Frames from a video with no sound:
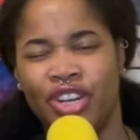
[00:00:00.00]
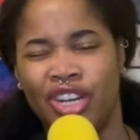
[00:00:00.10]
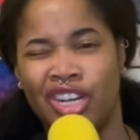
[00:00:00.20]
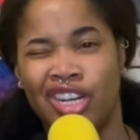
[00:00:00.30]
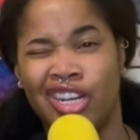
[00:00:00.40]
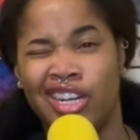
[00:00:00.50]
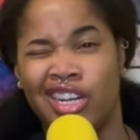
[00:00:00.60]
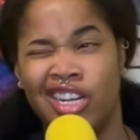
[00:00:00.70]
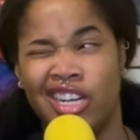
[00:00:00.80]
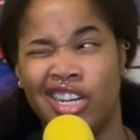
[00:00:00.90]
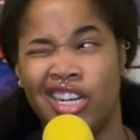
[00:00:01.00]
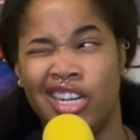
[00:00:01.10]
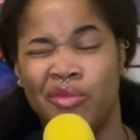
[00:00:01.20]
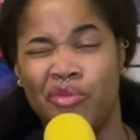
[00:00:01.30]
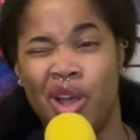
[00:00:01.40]
for
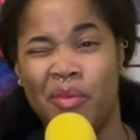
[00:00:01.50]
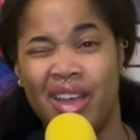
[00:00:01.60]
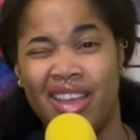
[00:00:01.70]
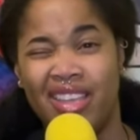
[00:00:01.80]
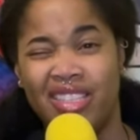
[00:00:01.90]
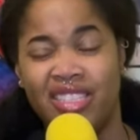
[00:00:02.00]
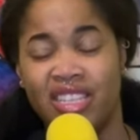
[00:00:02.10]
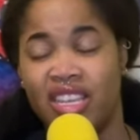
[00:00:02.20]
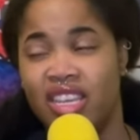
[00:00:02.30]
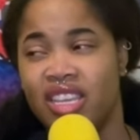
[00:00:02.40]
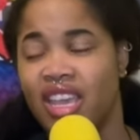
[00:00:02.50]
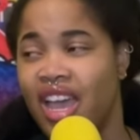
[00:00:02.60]
Popeyes.